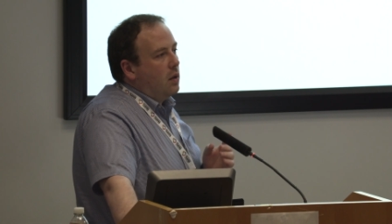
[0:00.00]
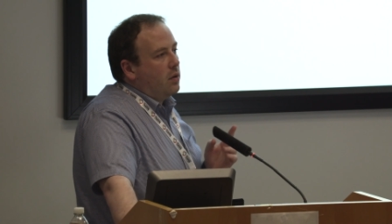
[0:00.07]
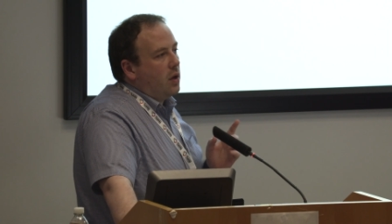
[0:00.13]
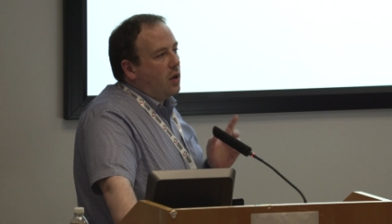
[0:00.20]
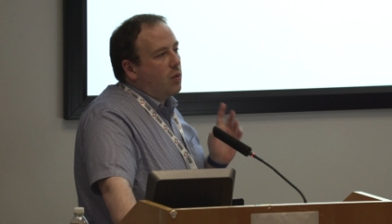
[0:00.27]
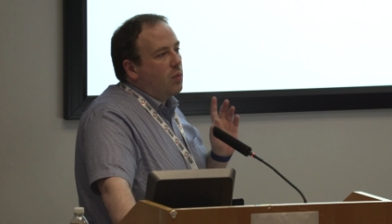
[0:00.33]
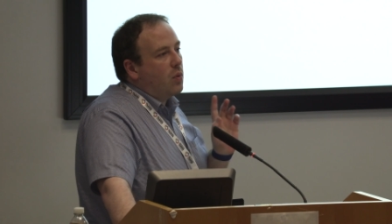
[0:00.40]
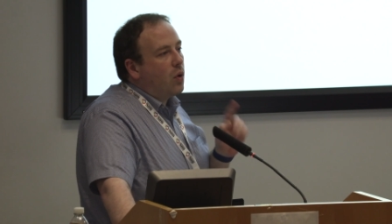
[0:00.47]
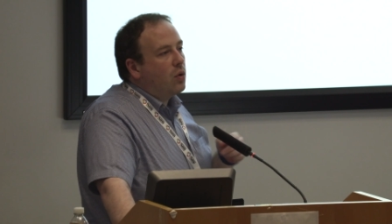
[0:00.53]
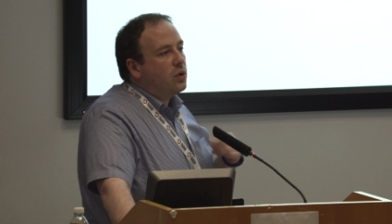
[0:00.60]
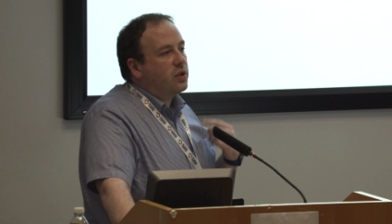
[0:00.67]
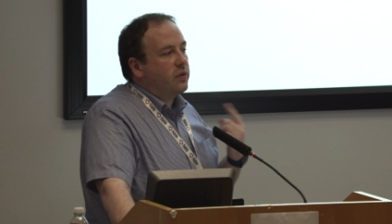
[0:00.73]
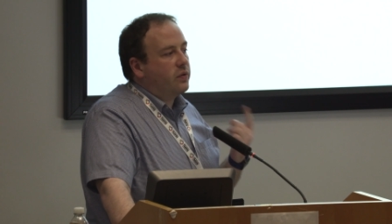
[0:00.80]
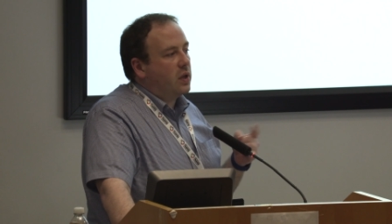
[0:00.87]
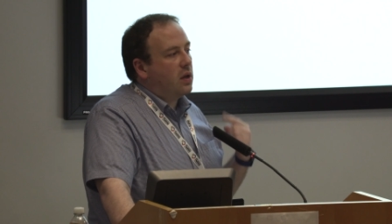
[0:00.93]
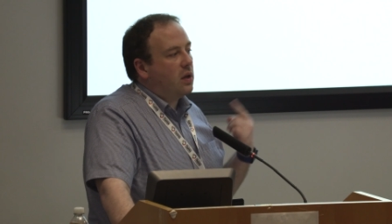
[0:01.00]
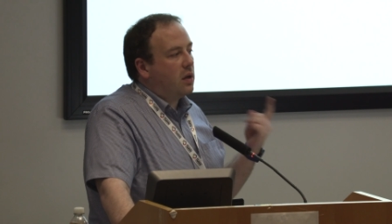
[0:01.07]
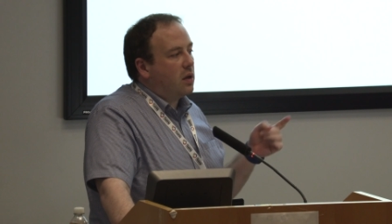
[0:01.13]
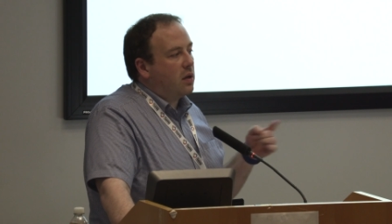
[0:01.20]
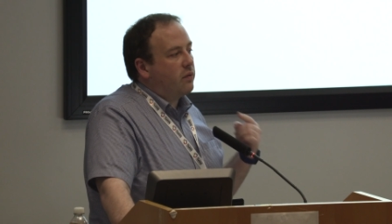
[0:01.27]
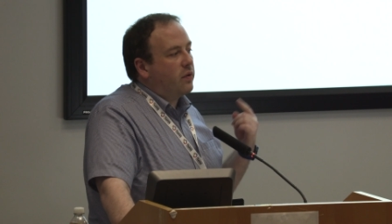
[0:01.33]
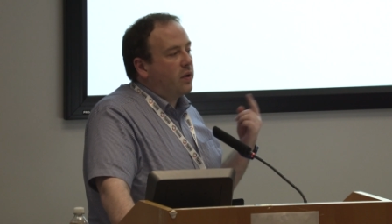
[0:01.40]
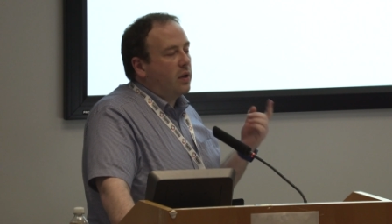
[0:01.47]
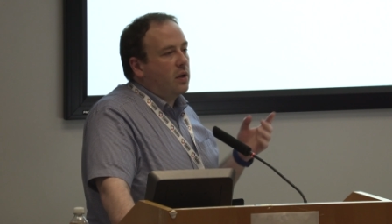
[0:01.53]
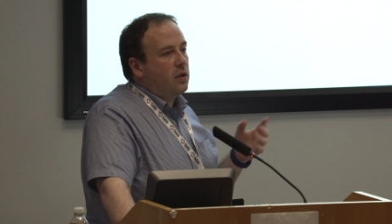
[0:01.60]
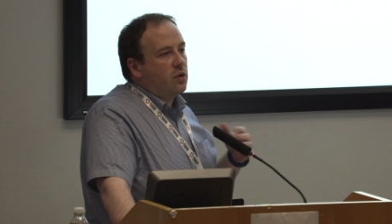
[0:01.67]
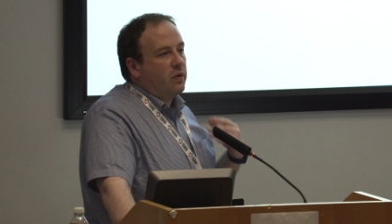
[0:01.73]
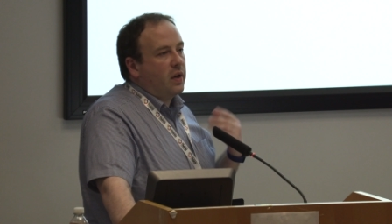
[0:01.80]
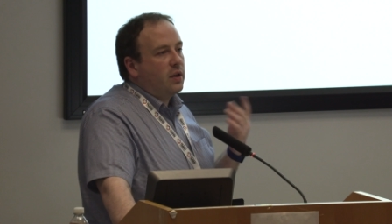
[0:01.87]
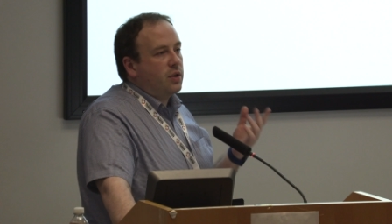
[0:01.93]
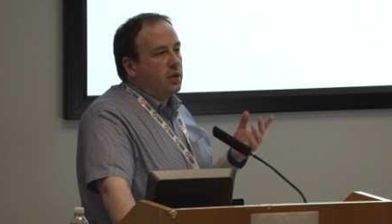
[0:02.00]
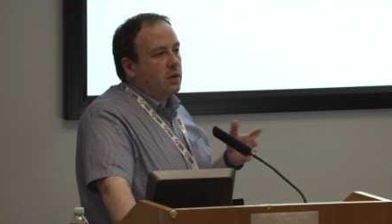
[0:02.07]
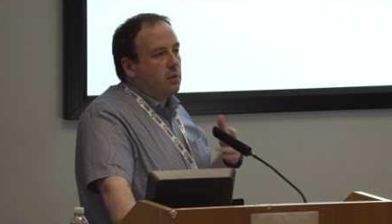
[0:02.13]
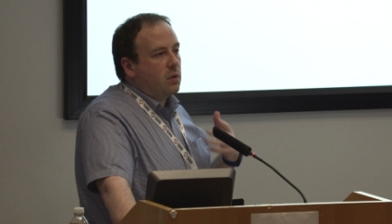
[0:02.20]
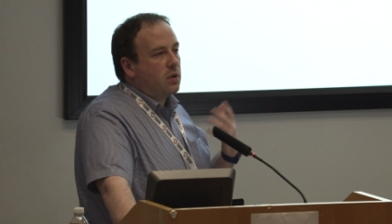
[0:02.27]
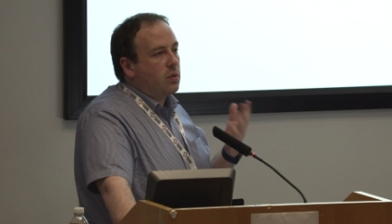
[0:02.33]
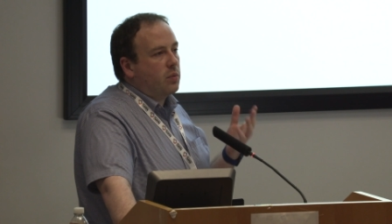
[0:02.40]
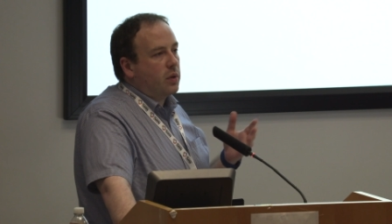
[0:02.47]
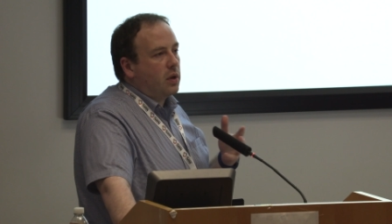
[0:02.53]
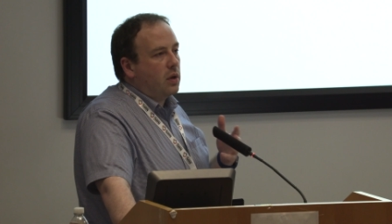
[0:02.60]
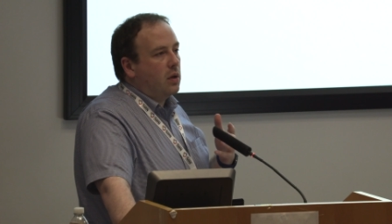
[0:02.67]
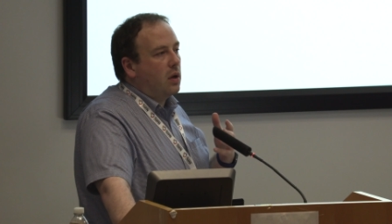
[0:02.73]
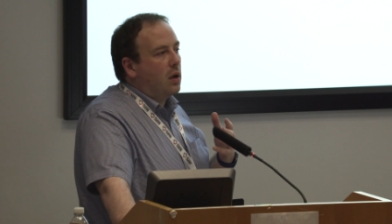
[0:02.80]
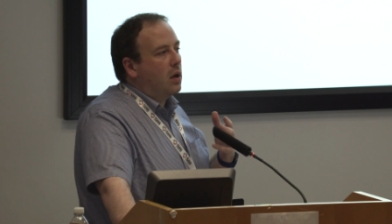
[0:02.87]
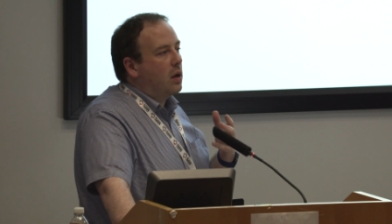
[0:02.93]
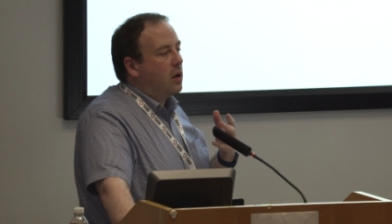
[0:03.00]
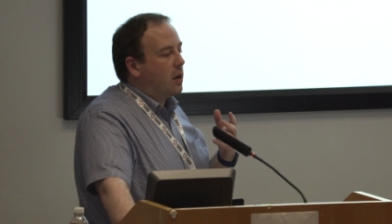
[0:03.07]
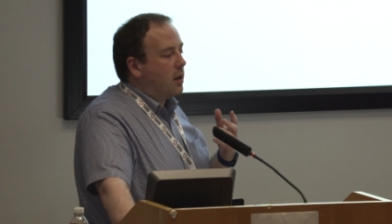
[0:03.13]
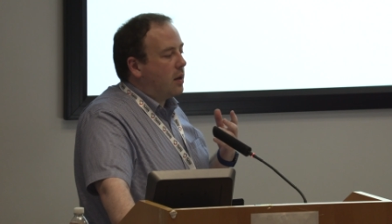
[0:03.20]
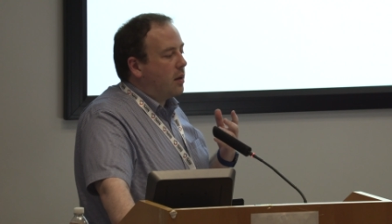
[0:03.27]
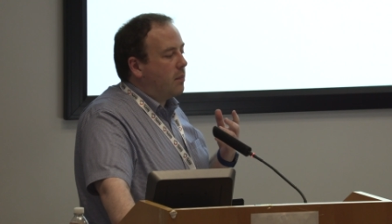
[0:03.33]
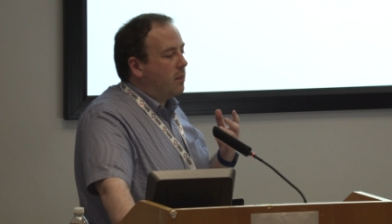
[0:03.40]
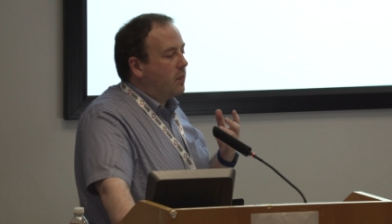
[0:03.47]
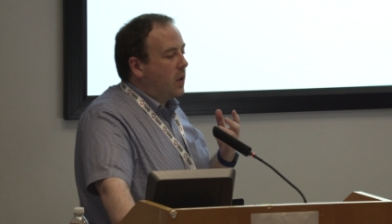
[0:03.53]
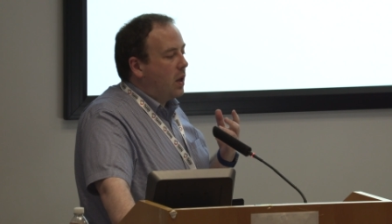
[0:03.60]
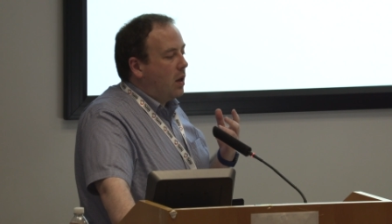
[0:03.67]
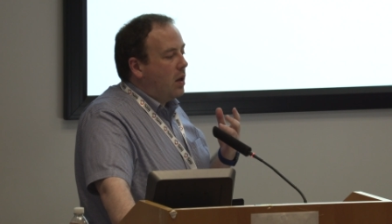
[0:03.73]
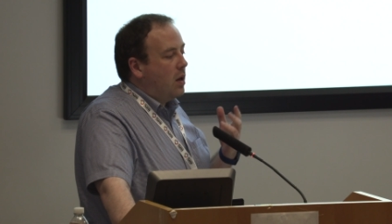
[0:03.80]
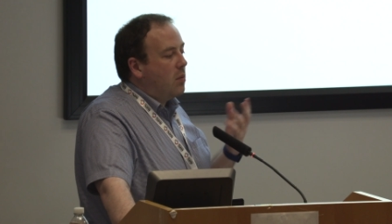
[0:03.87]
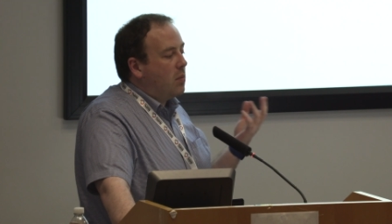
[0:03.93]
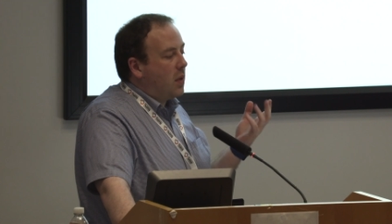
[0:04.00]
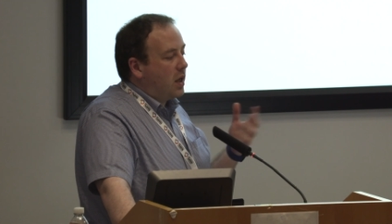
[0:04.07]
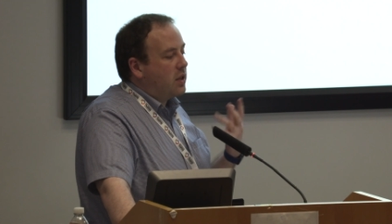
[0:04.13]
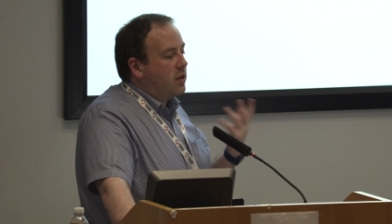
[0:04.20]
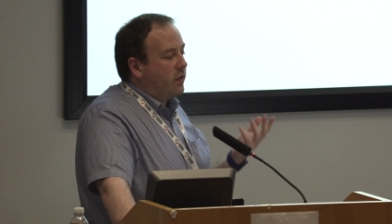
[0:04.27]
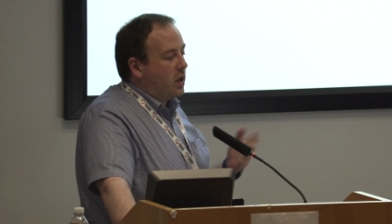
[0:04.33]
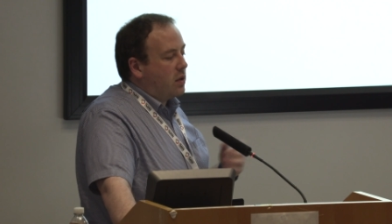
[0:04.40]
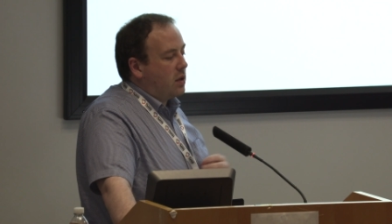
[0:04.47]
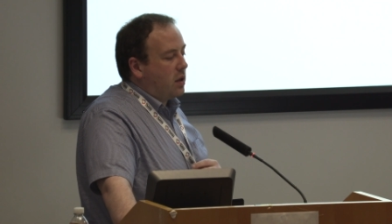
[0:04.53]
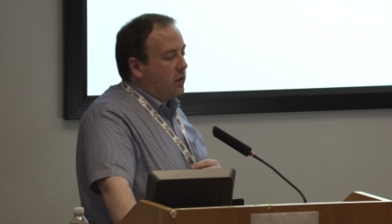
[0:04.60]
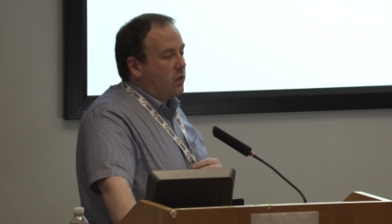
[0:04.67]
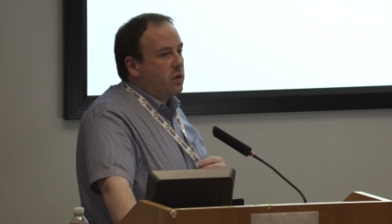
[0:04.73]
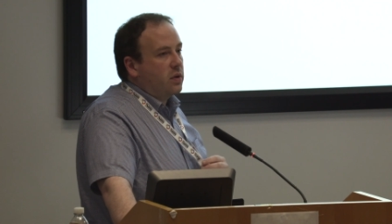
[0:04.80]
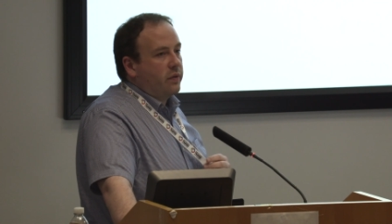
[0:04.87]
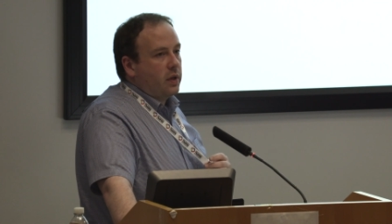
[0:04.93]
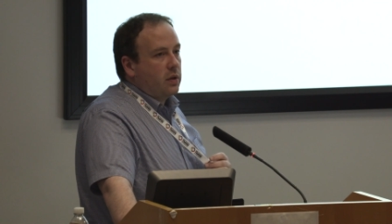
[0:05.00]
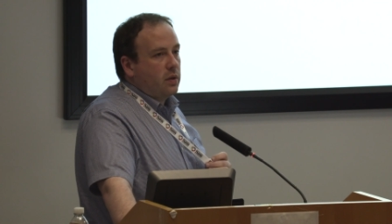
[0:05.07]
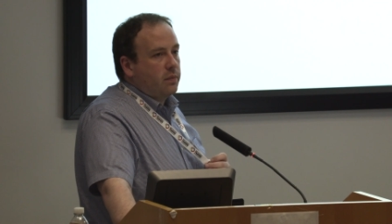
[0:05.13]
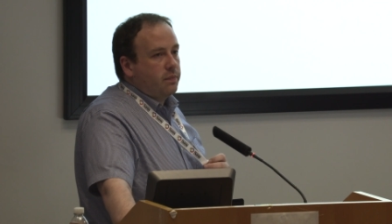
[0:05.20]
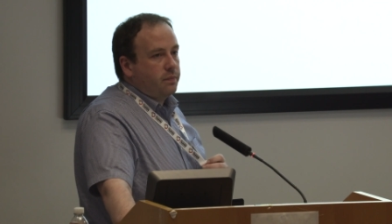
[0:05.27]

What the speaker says: They are most of the clinical interactions where somebody might have had an adverse event.